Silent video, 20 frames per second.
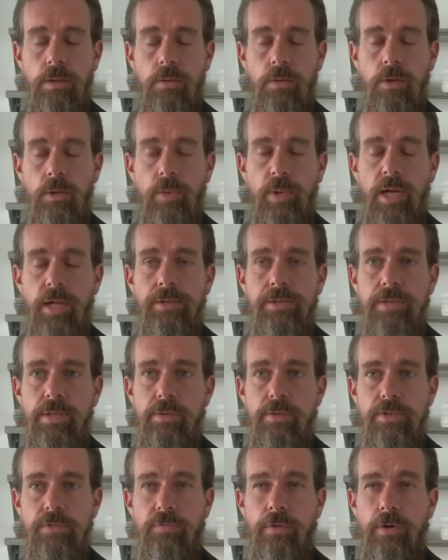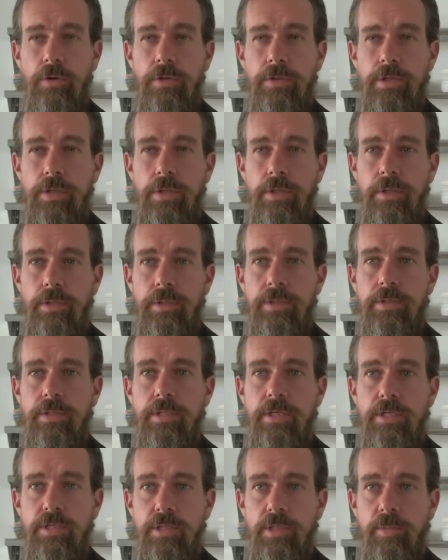Our policy was focused on
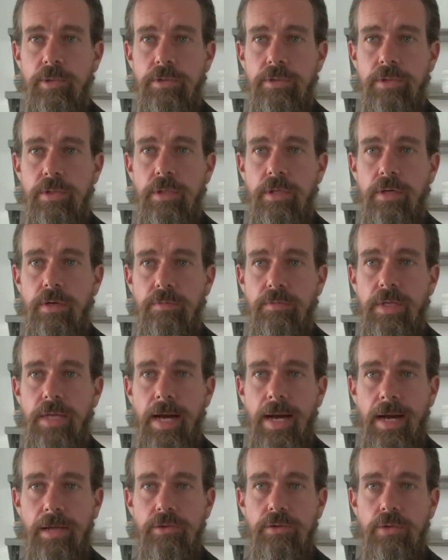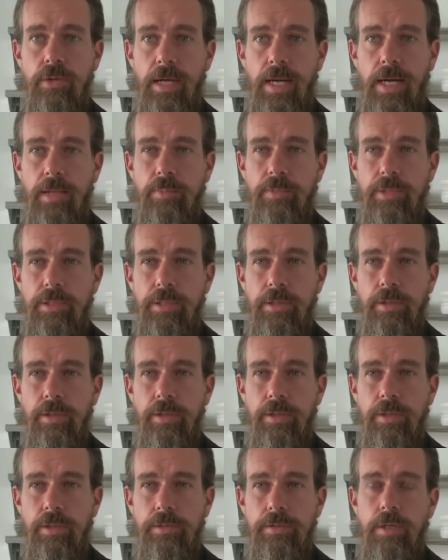distribution of the actual hacked
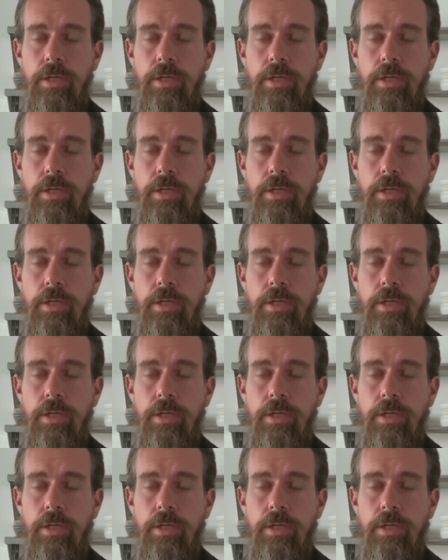materials.